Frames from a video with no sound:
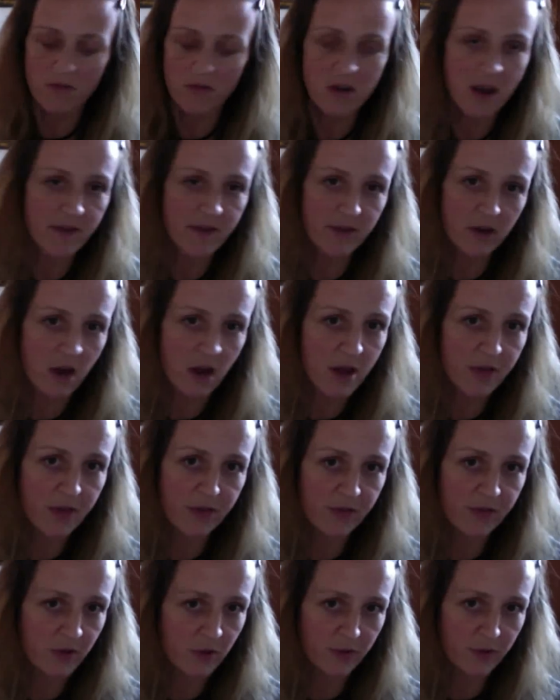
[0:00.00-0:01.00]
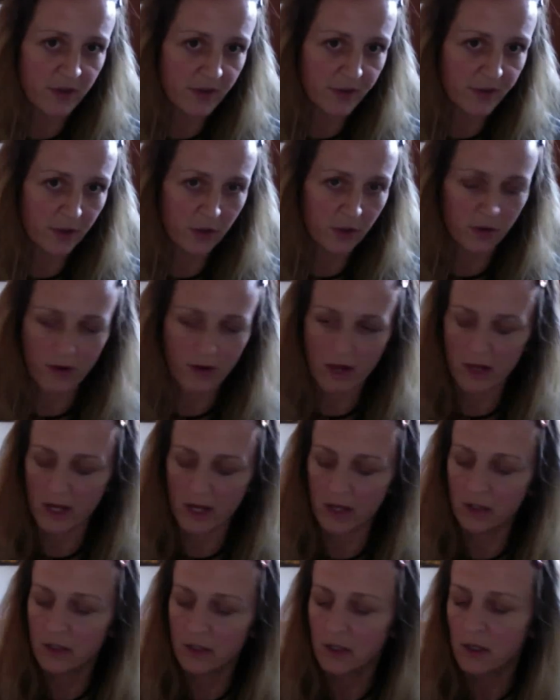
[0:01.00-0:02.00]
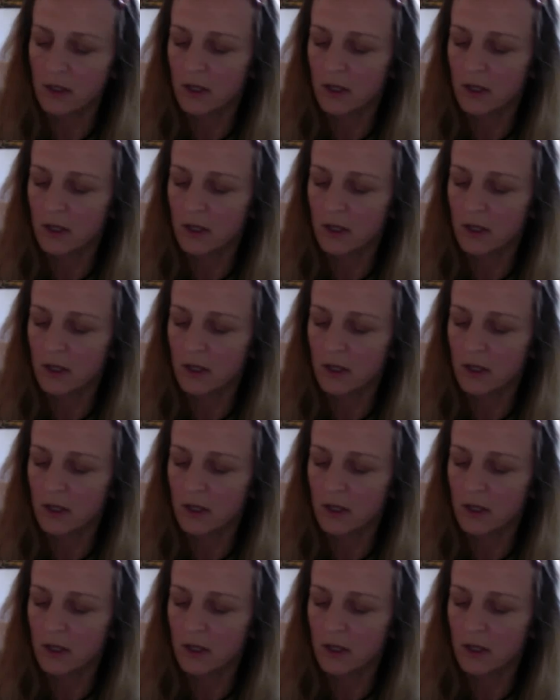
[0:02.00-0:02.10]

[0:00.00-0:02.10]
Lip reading: Never gotten through it without the chlorella.